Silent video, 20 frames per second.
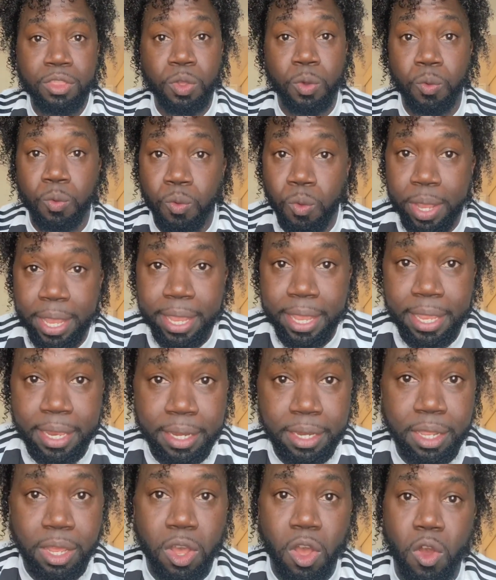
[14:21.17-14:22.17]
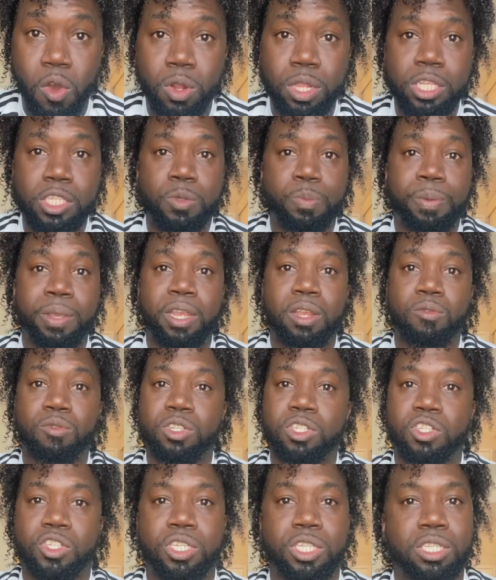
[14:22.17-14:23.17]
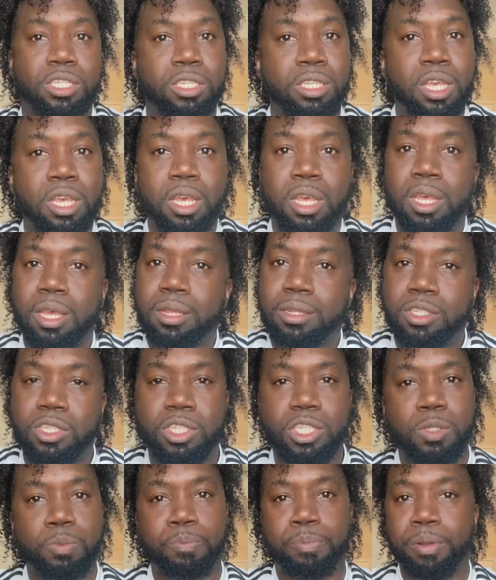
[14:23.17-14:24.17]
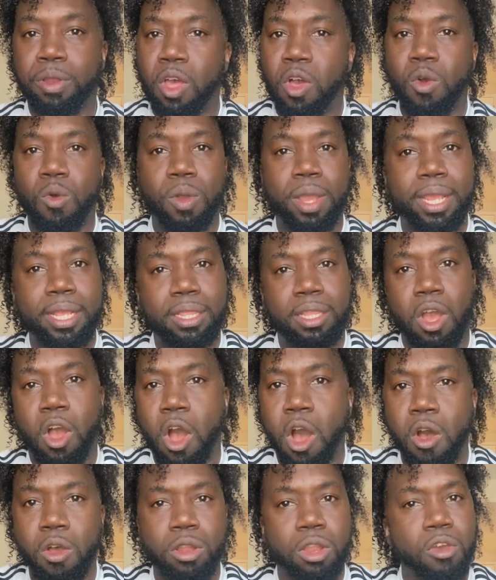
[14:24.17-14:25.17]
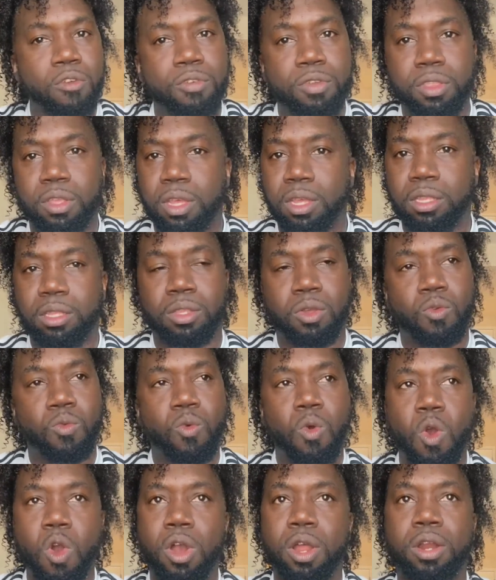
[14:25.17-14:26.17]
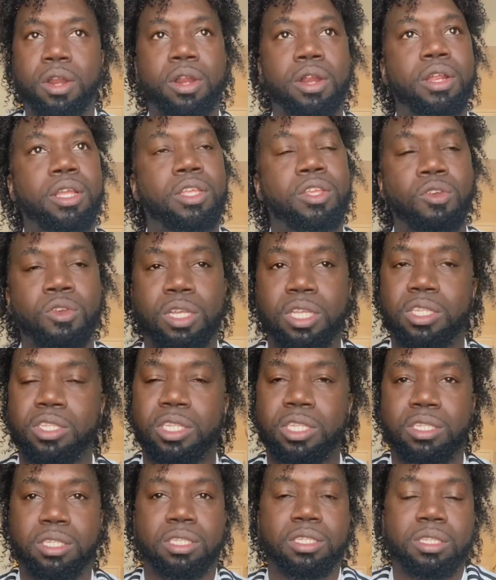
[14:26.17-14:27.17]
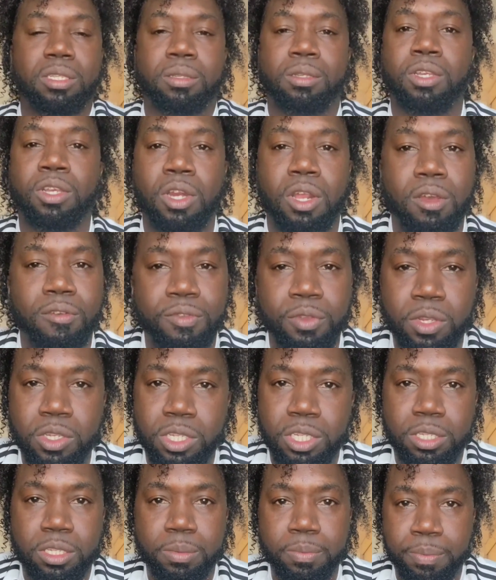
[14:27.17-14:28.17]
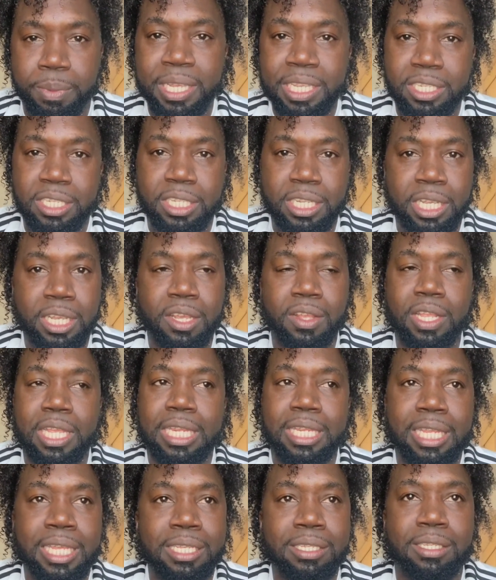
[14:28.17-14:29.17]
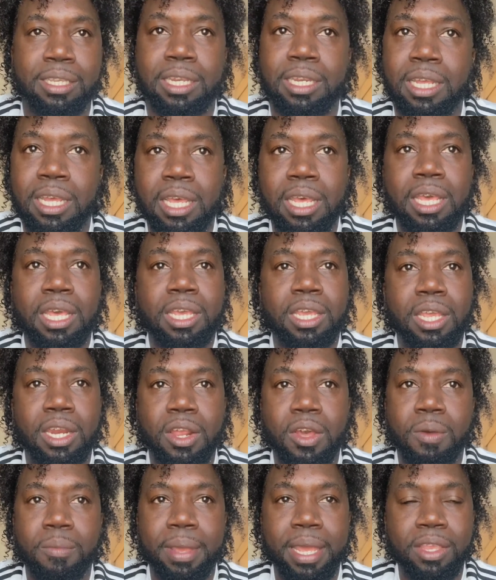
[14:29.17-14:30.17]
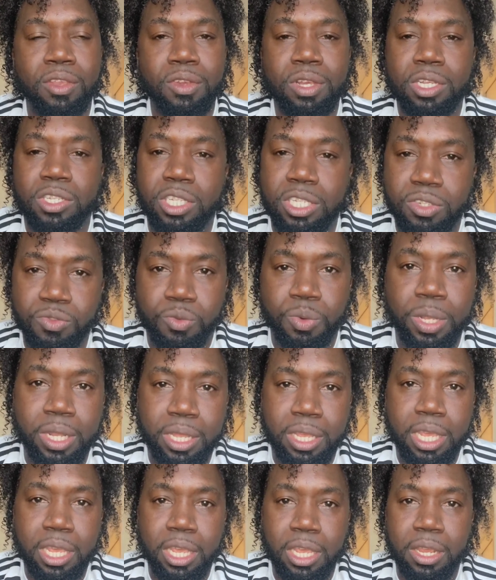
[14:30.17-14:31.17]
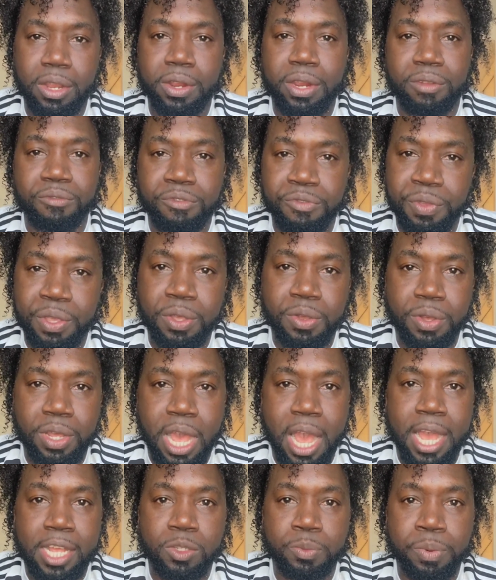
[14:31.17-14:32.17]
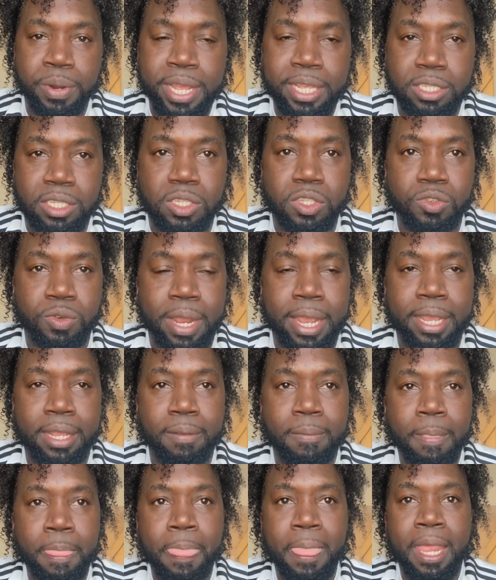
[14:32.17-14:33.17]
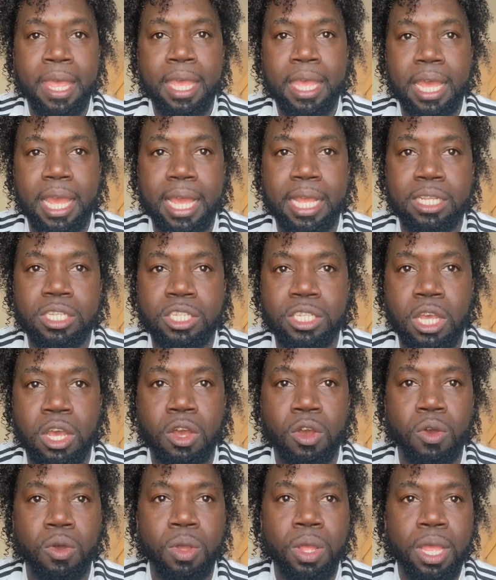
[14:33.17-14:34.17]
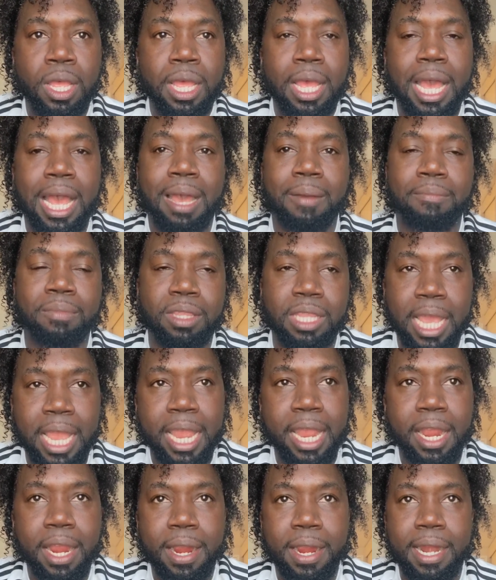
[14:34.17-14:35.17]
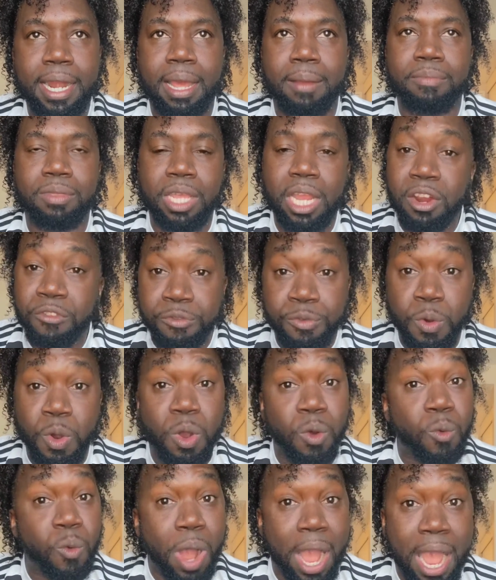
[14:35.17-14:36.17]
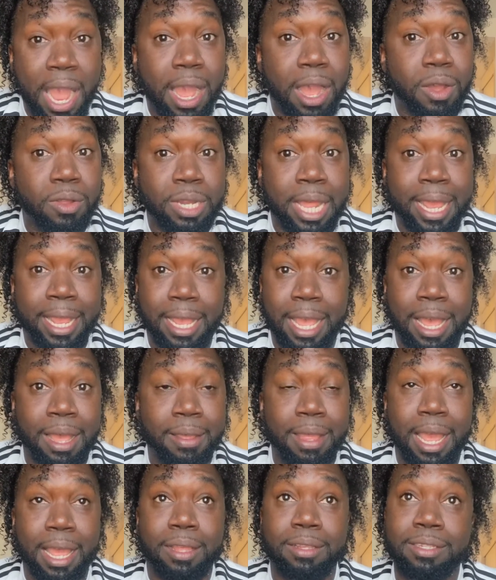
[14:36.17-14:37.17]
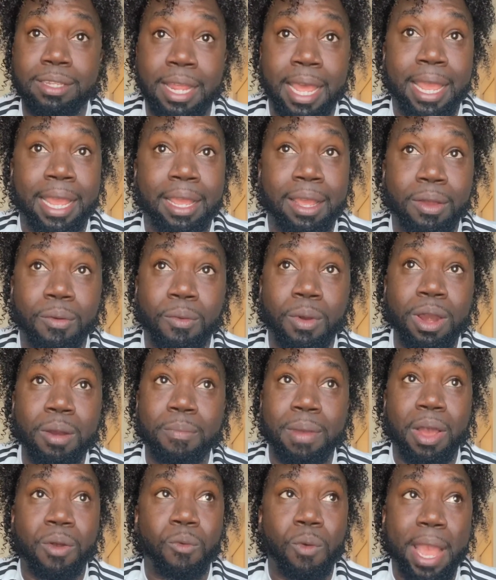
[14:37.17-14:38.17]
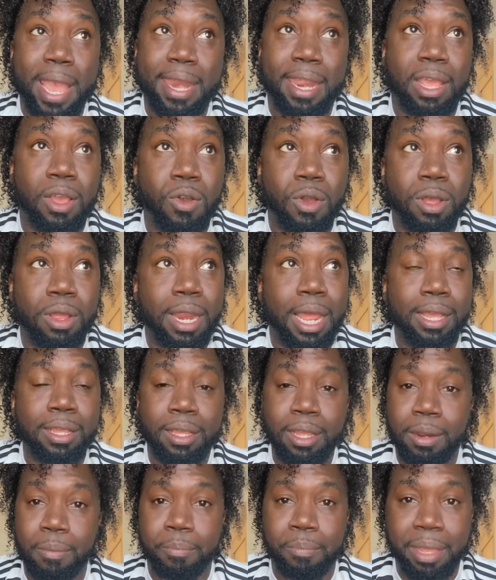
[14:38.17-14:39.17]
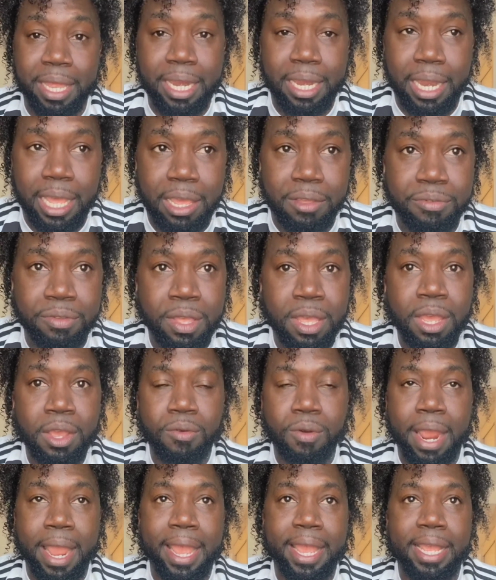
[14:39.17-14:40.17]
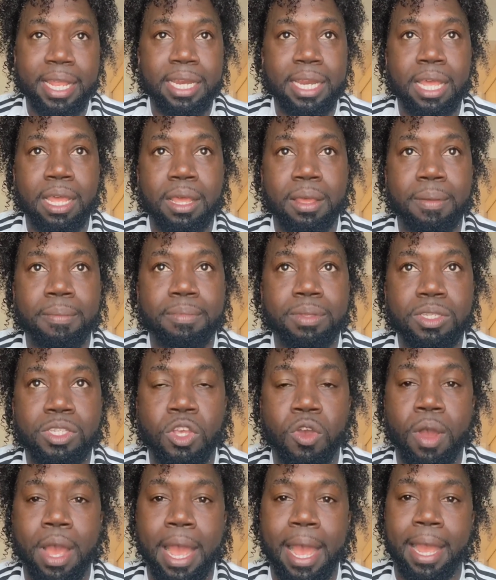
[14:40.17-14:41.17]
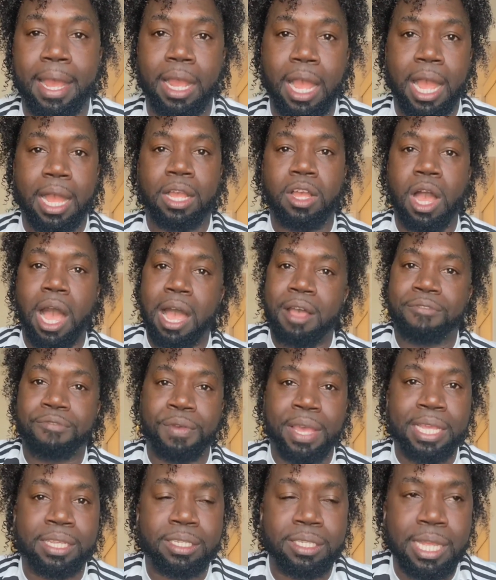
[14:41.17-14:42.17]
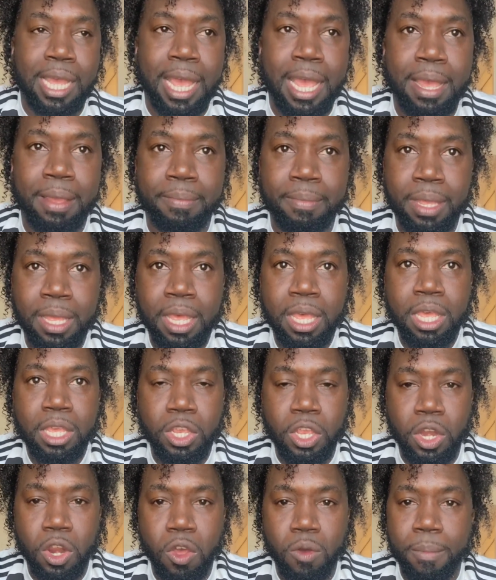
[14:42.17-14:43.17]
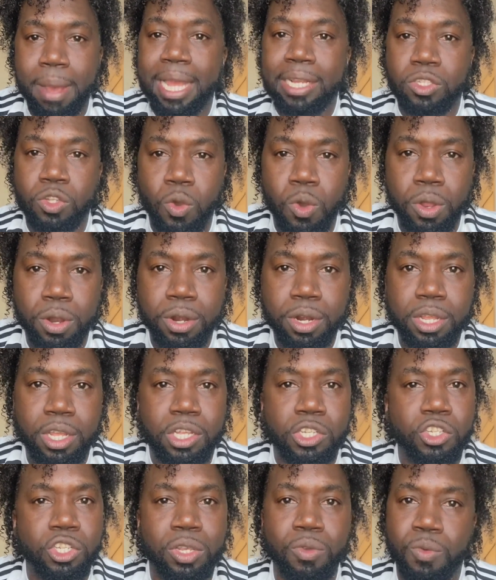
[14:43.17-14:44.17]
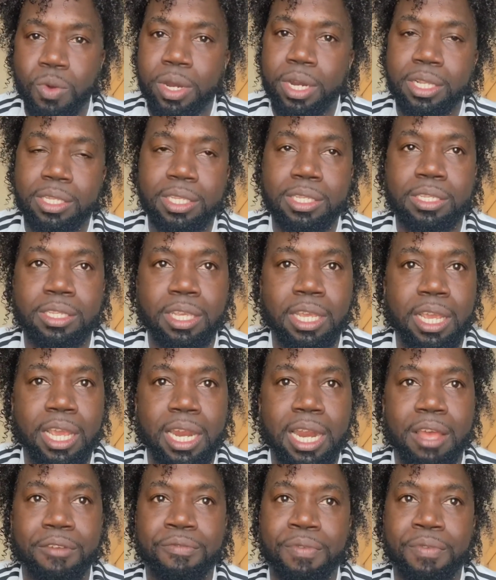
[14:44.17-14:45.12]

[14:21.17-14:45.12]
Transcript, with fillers: The wind, the Holy Spirit was just just blowing all over the, the water and you could just you know if you just be still and listen you know man you could just really hear and feel god's presence right and so i'm there and i'm there for a while like i, I was like what am i waiting on i could have been left right and um, so I, I, I facetime you know, my daughter because she wanted to see it.